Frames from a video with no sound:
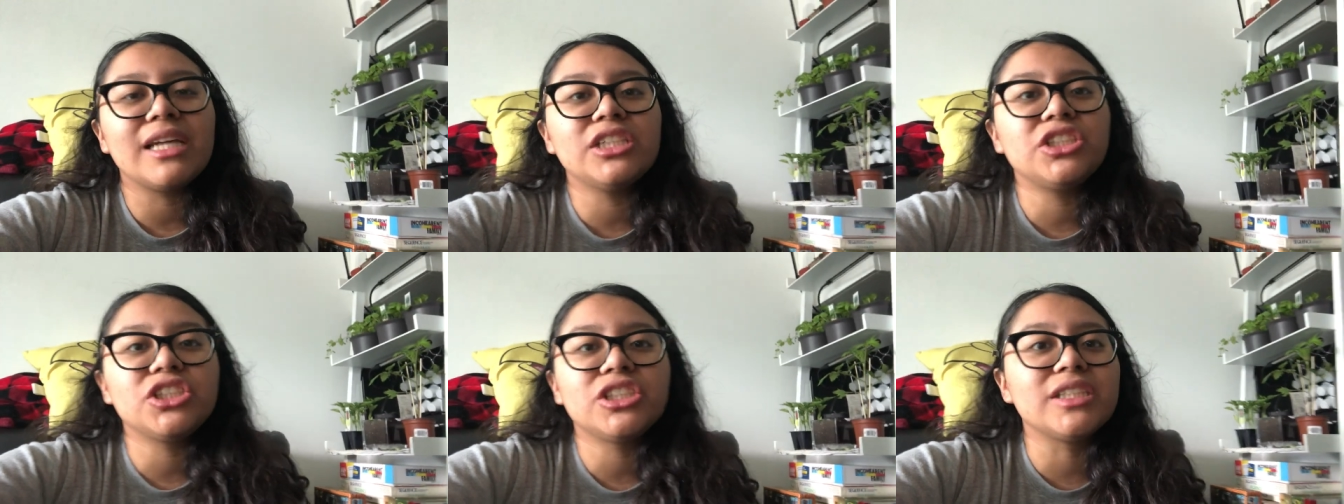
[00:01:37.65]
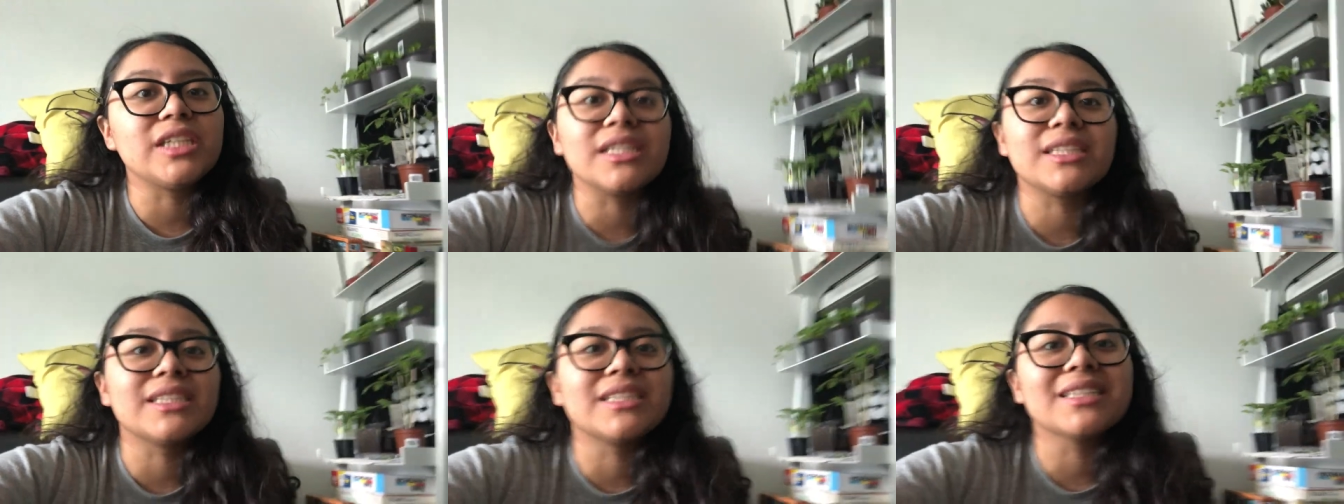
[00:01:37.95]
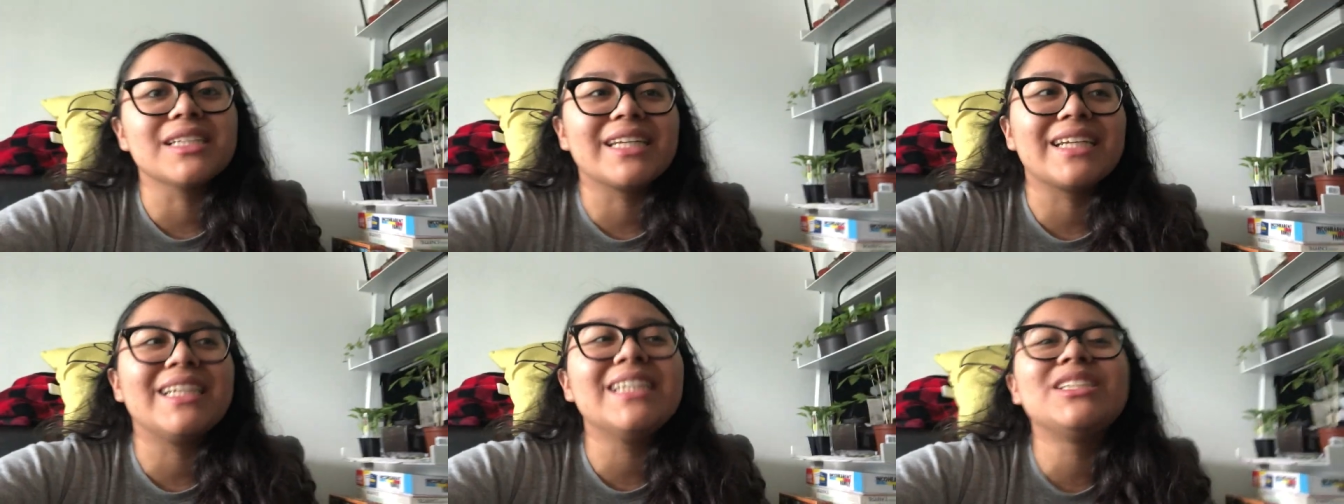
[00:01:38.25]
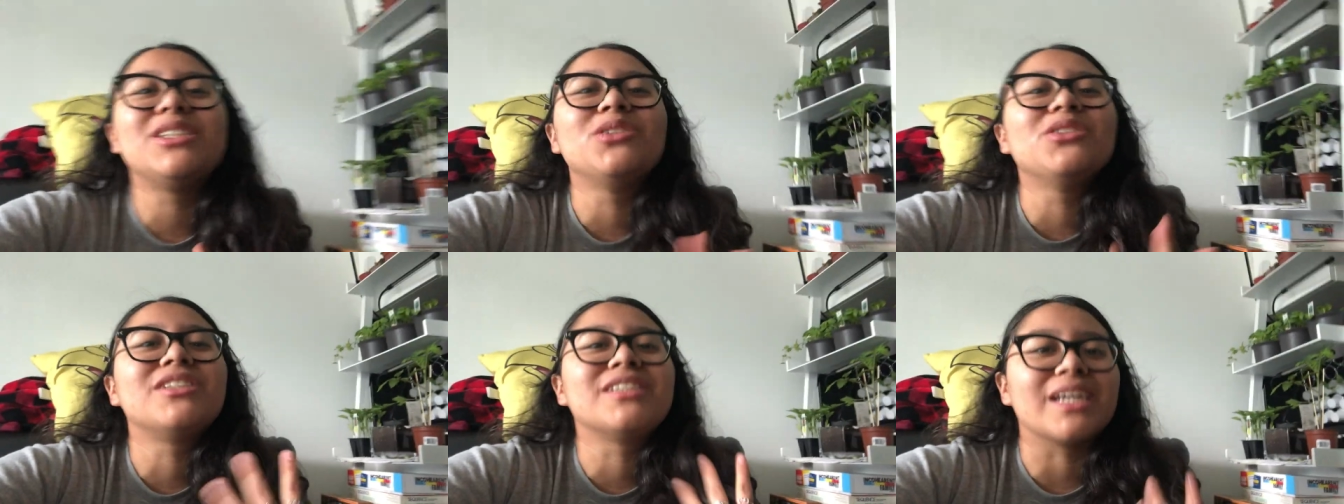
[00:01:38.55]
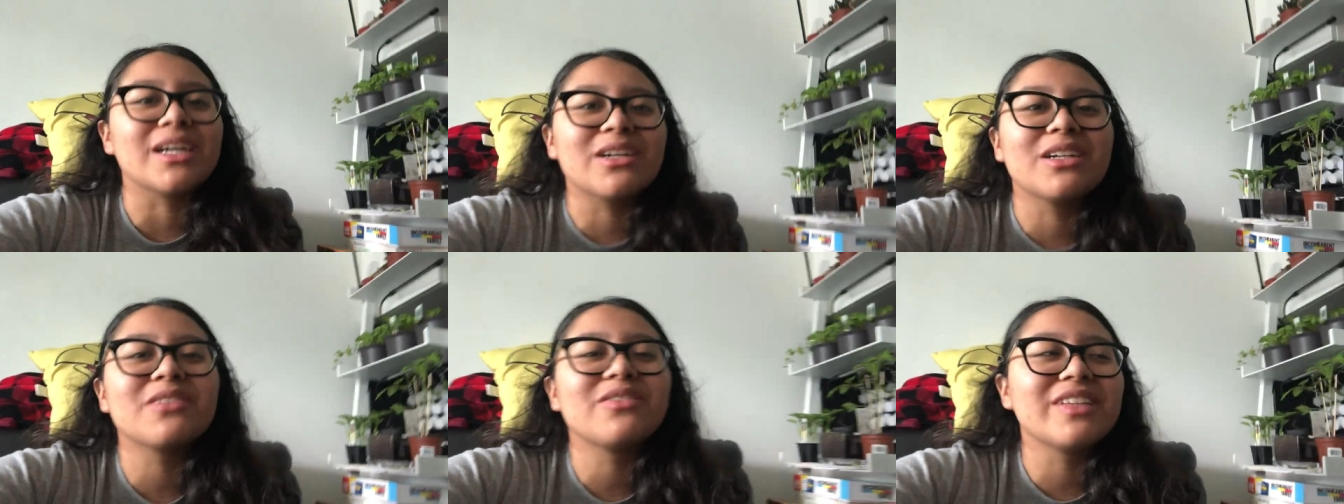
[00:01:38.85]
He just doesn't like he's too
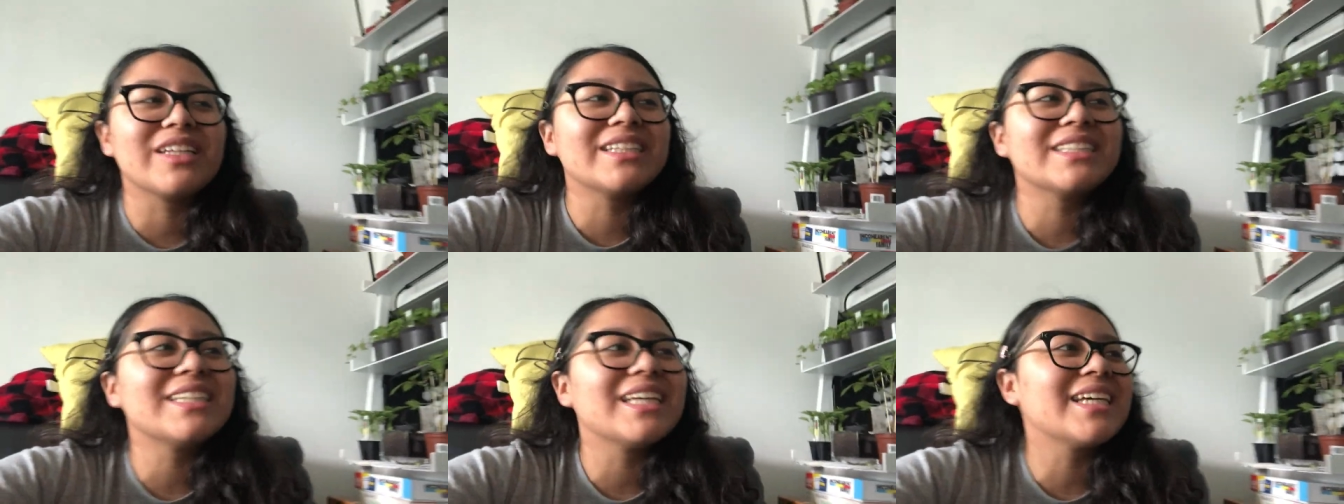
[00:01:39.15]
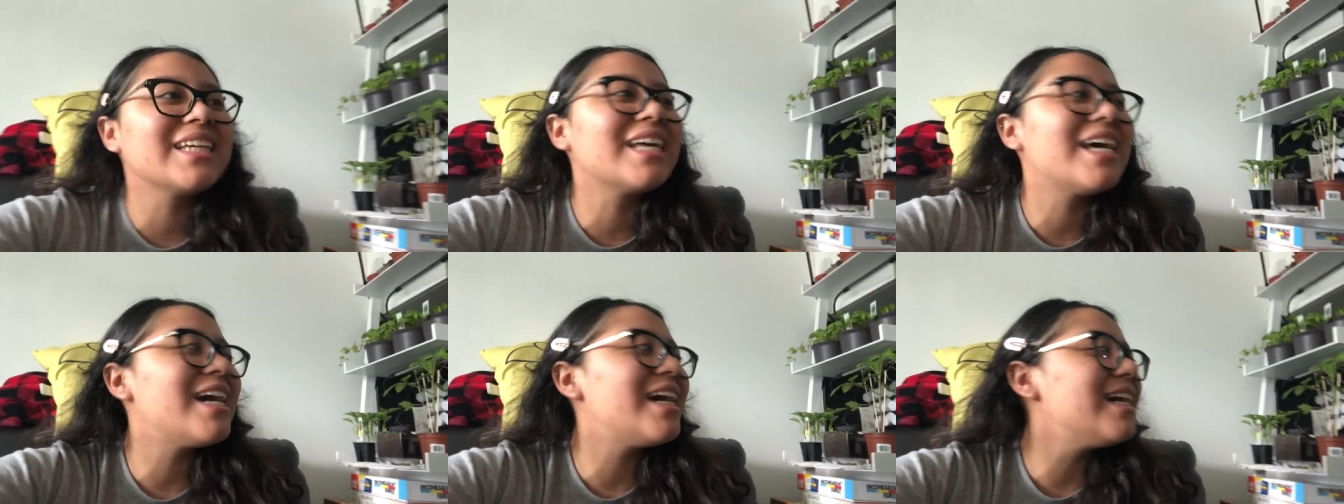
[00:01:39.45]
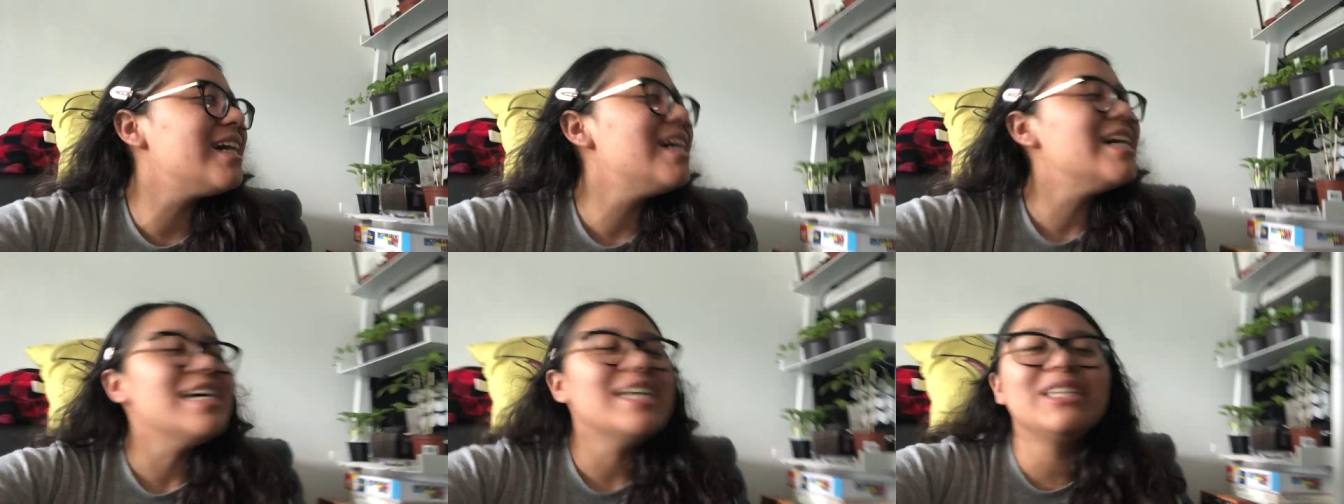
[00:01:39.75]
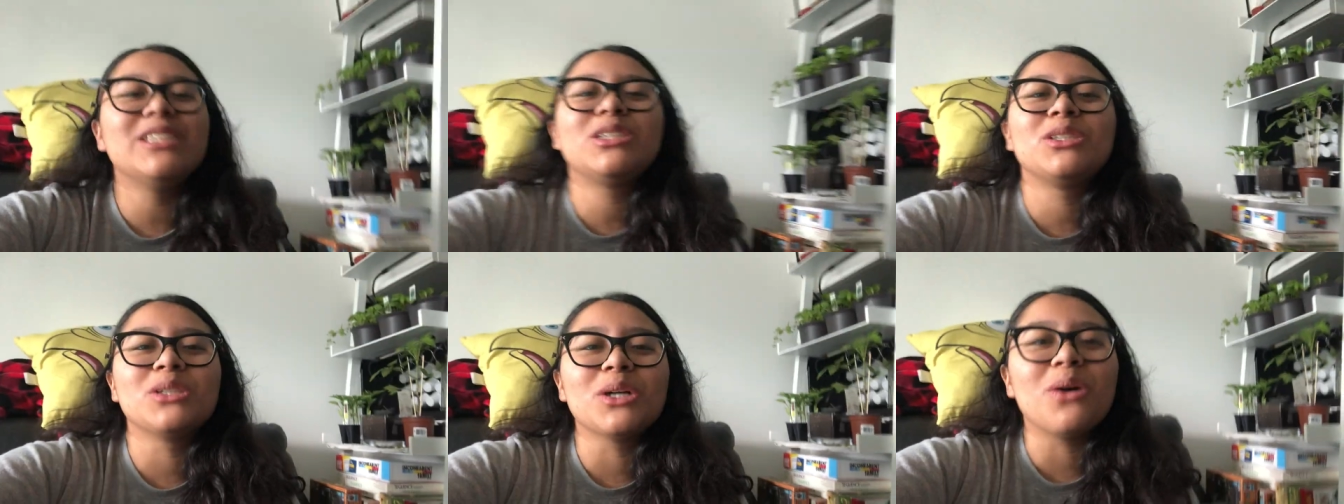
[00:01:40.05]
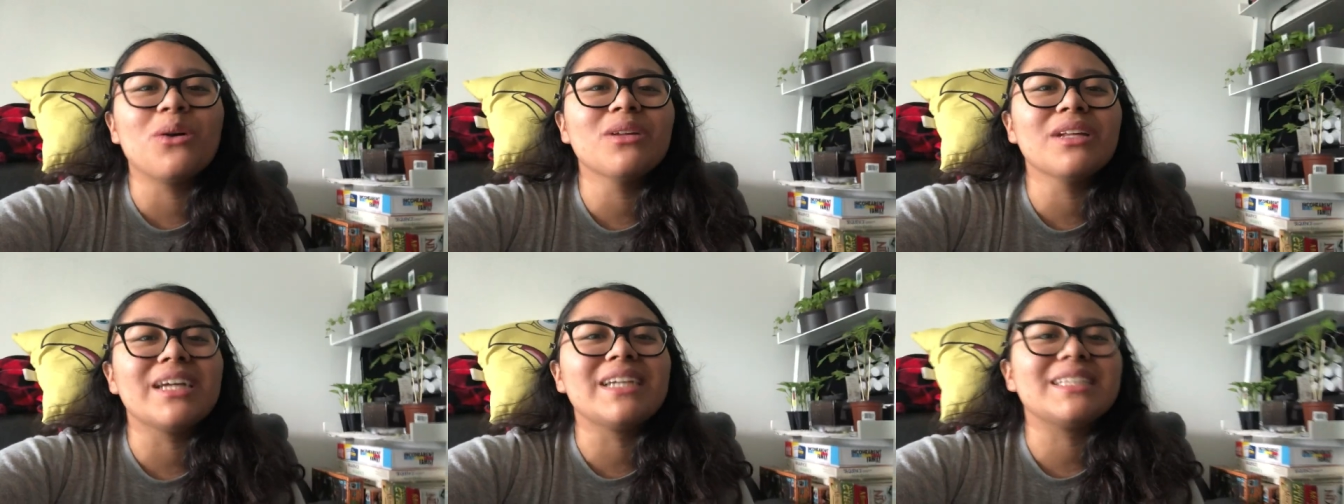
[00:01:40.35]
scared of things like that. He's
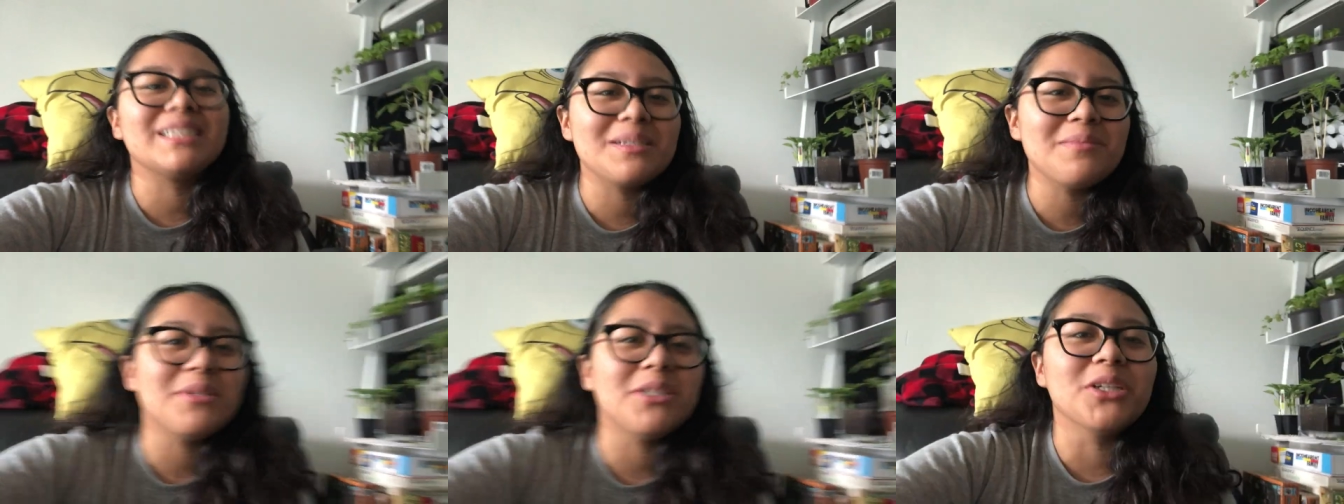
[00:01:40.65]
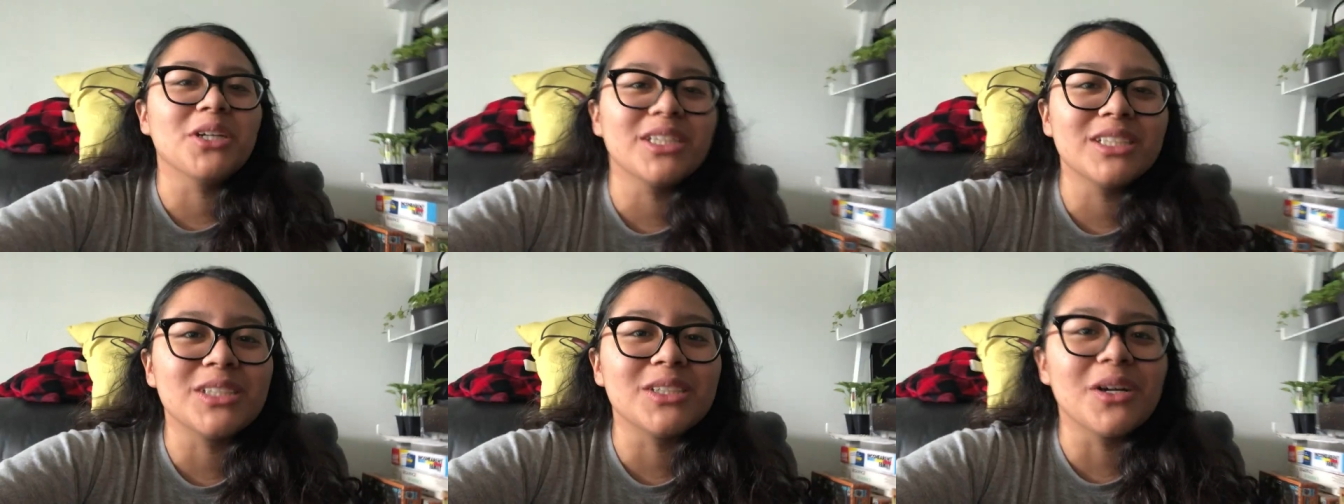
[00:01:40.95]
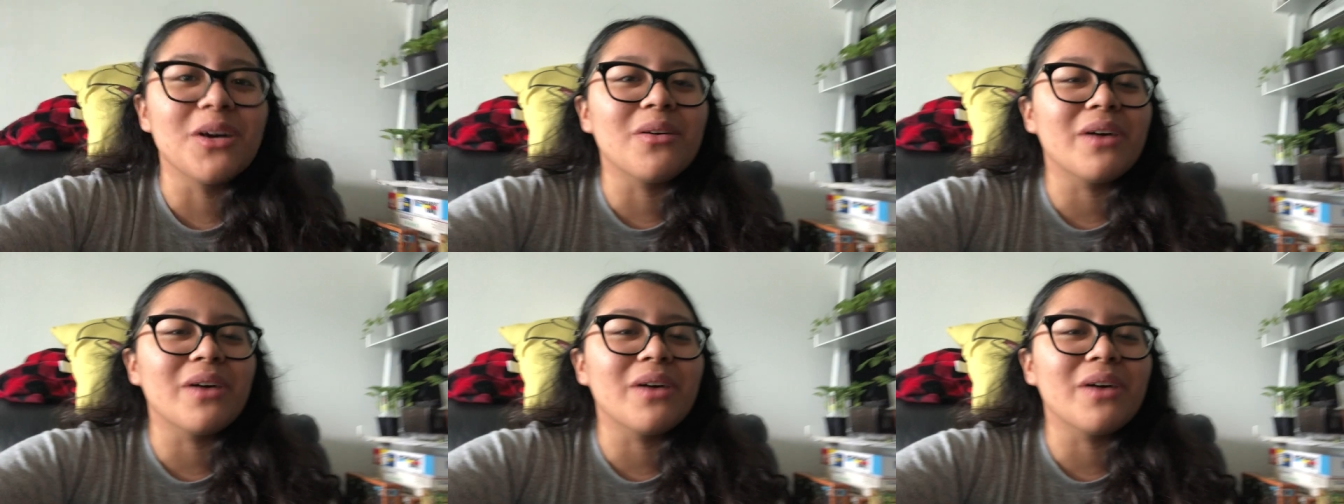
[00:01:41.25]
so like timid. You guys know.